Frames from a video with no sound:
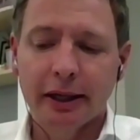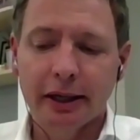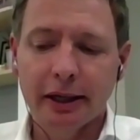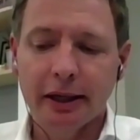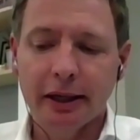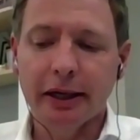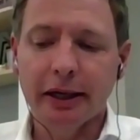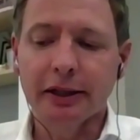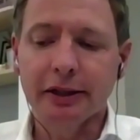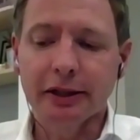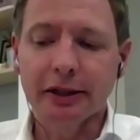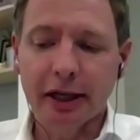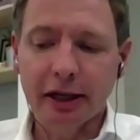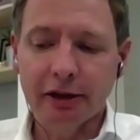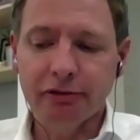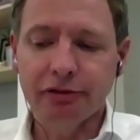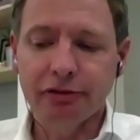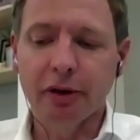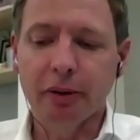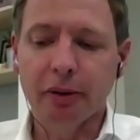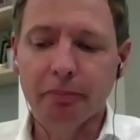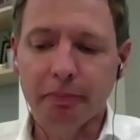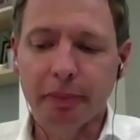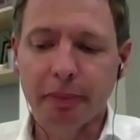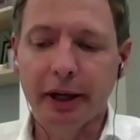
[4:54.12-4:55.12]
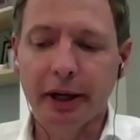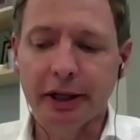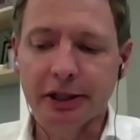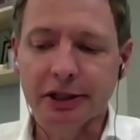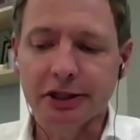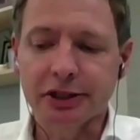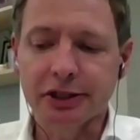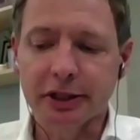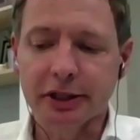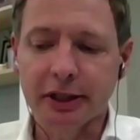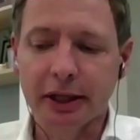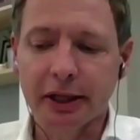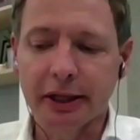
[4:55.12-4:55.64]
in their front page
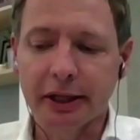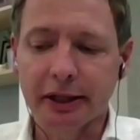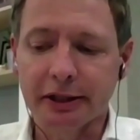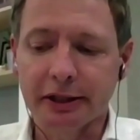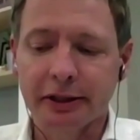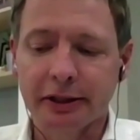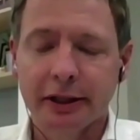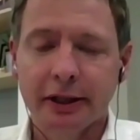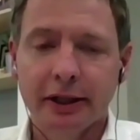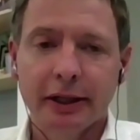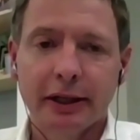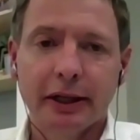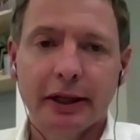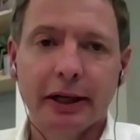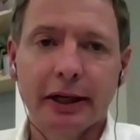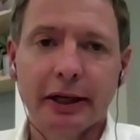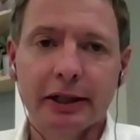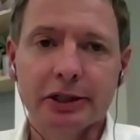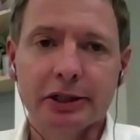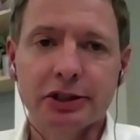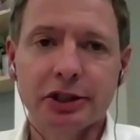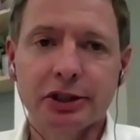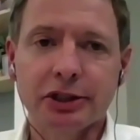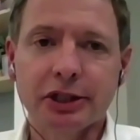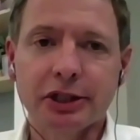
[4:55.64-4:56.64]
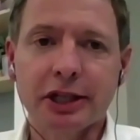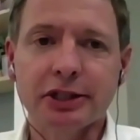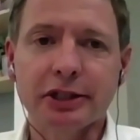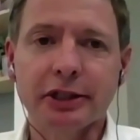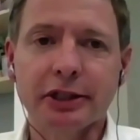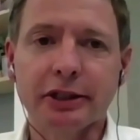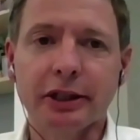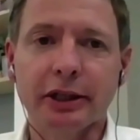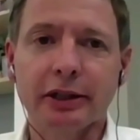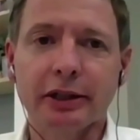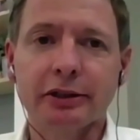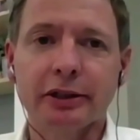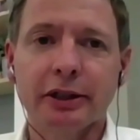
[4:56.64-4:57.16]
tonight, suggesting
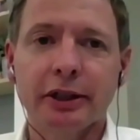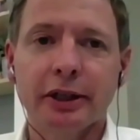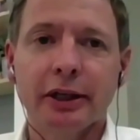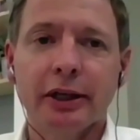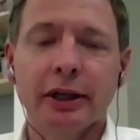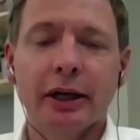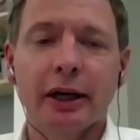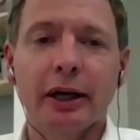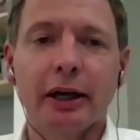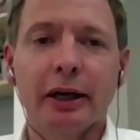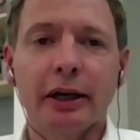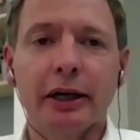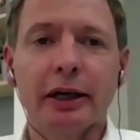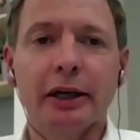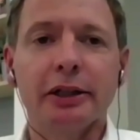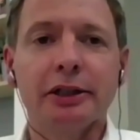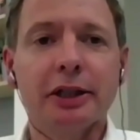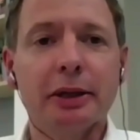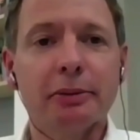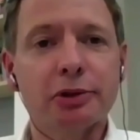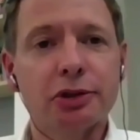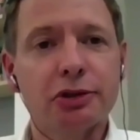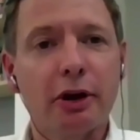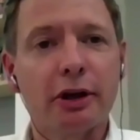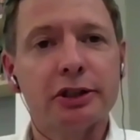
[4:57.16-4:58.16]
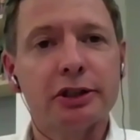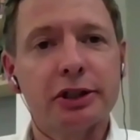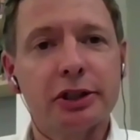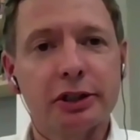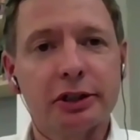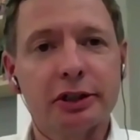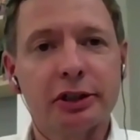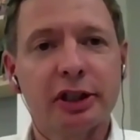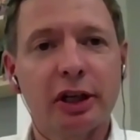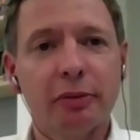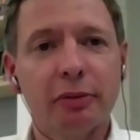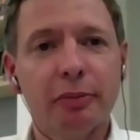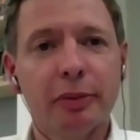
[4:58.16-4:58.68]
that it demonstrates that the
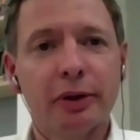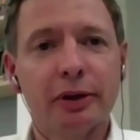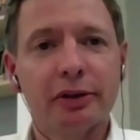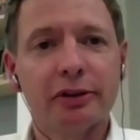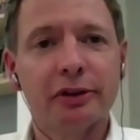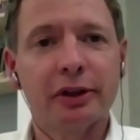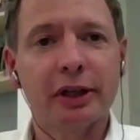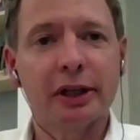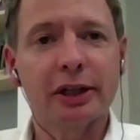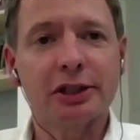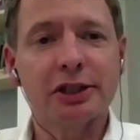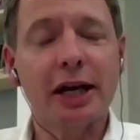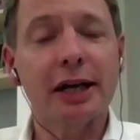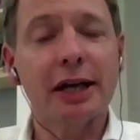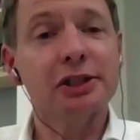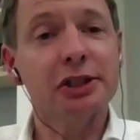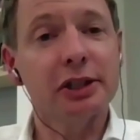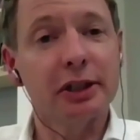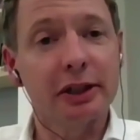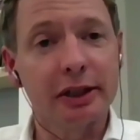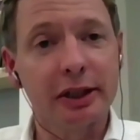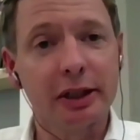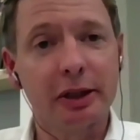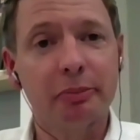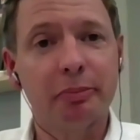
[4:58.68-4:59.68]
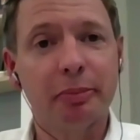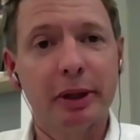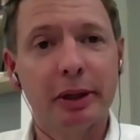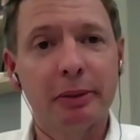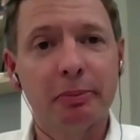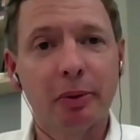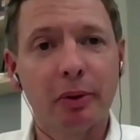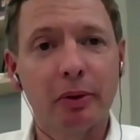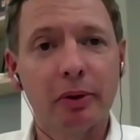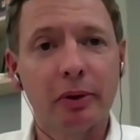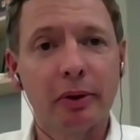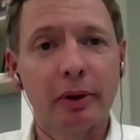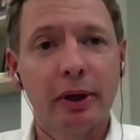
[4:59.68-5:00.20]
government thinks actually
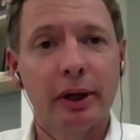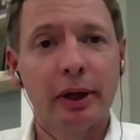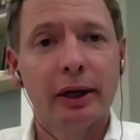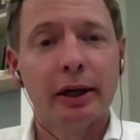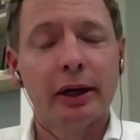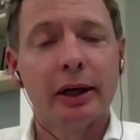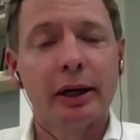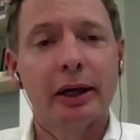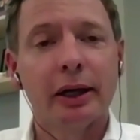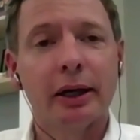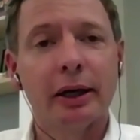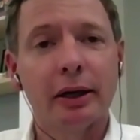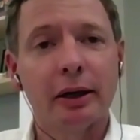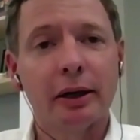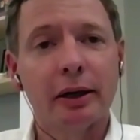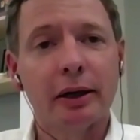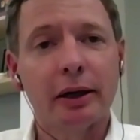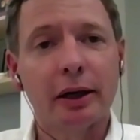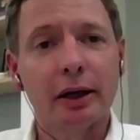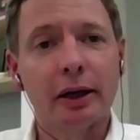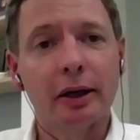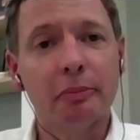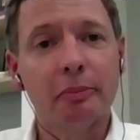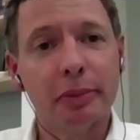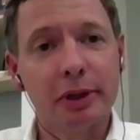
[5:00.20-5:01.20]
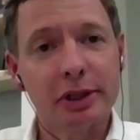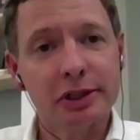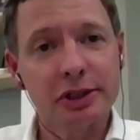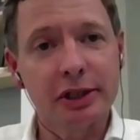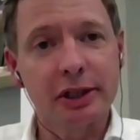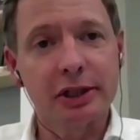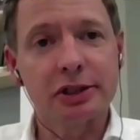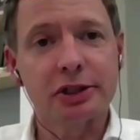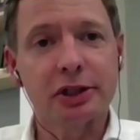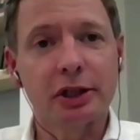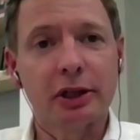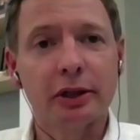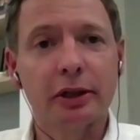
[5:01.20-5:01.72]
people and
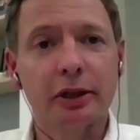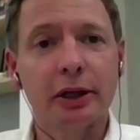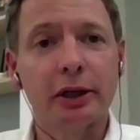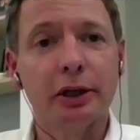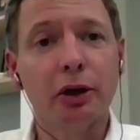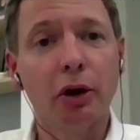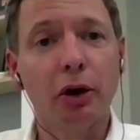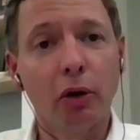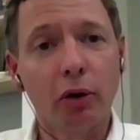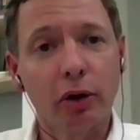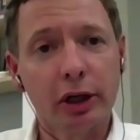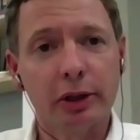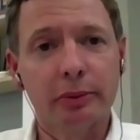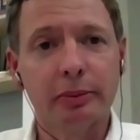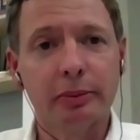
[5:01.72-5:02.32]
business are not going to